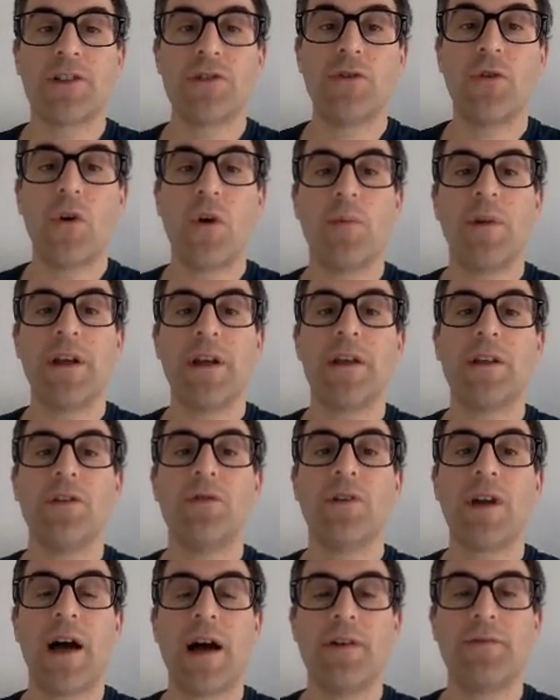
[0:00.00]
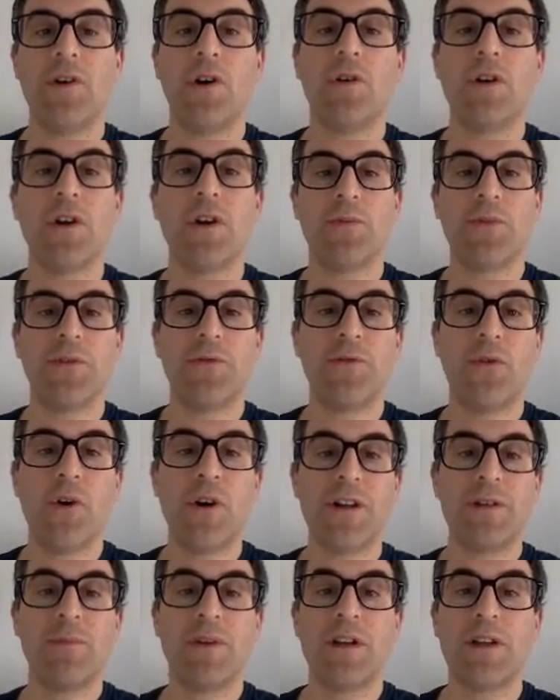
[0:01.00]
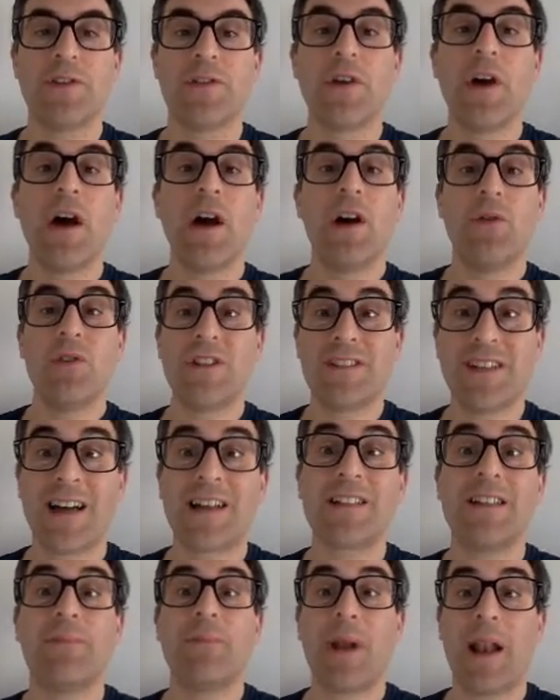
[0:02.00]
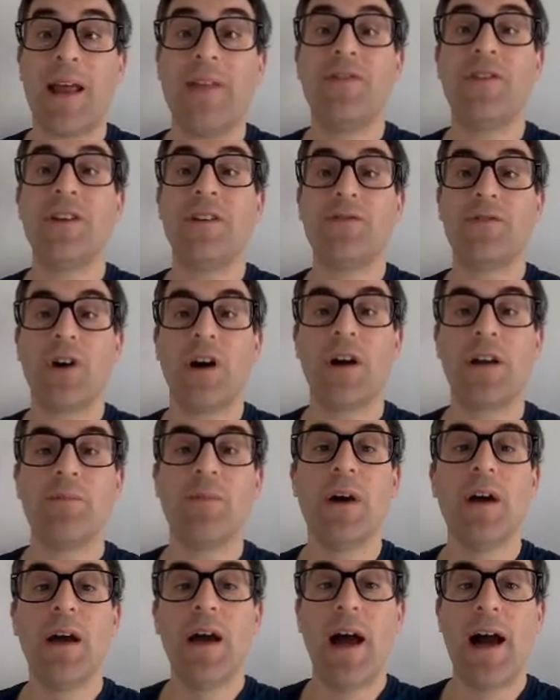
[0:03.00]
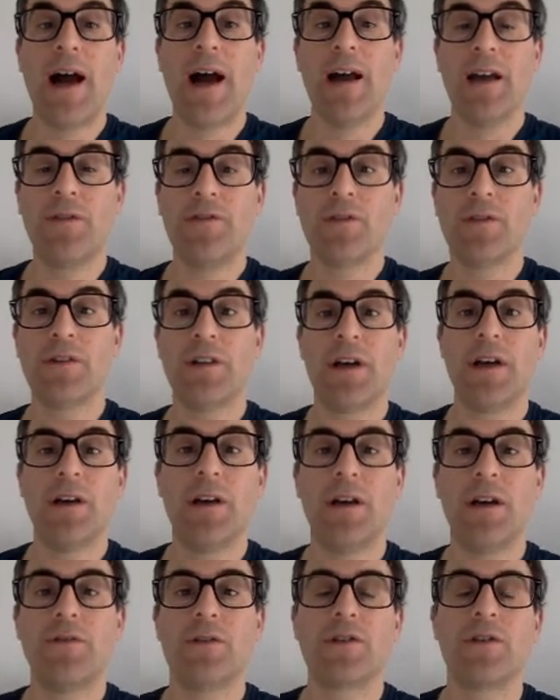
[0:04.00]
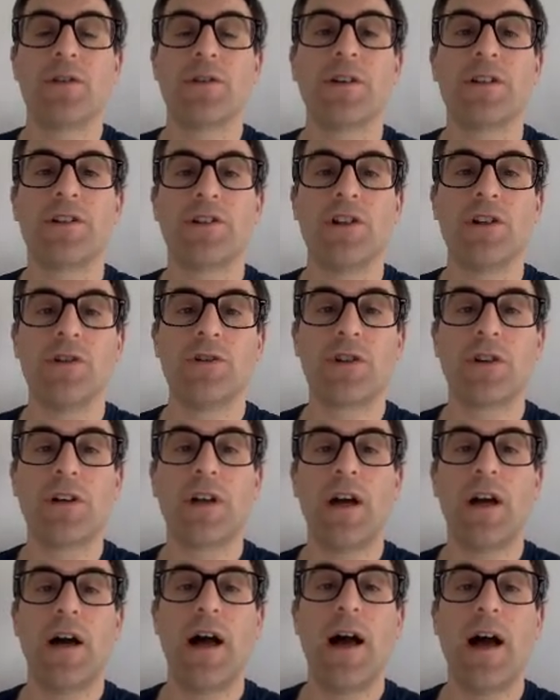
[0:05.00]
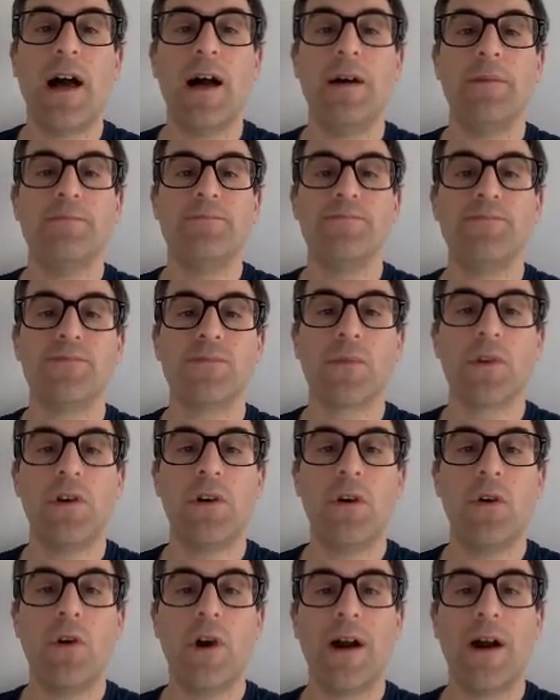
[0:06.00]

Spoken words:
Normally, you would have only up to 40 minutes, which is actually plenty of time if you're talking to children or